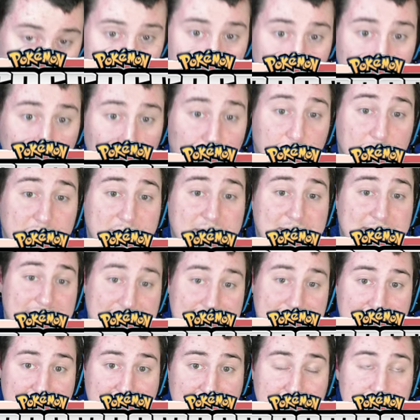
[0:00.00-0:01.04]
really
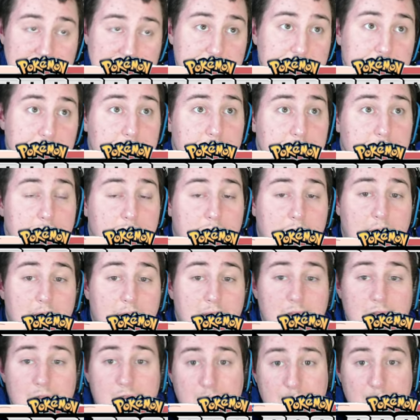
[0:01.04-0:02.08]
nice.
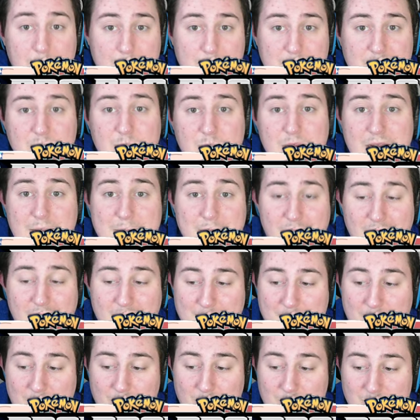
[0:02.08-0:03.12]
Um, but the one I'm talking
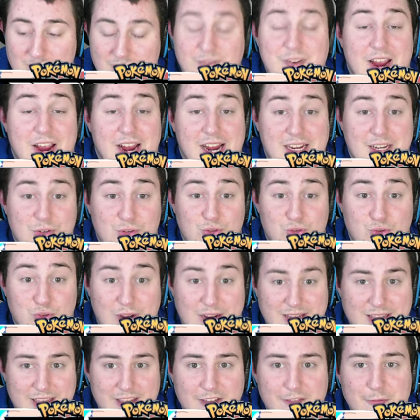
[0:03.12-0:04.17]
about was very
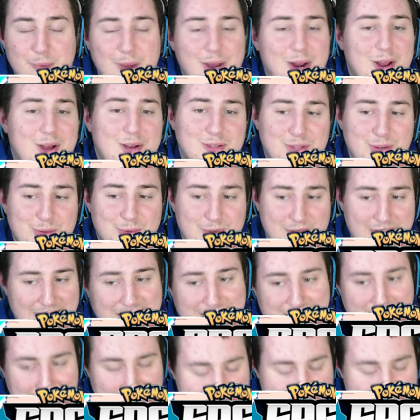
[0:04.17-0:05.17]
destructive, but also nice at the same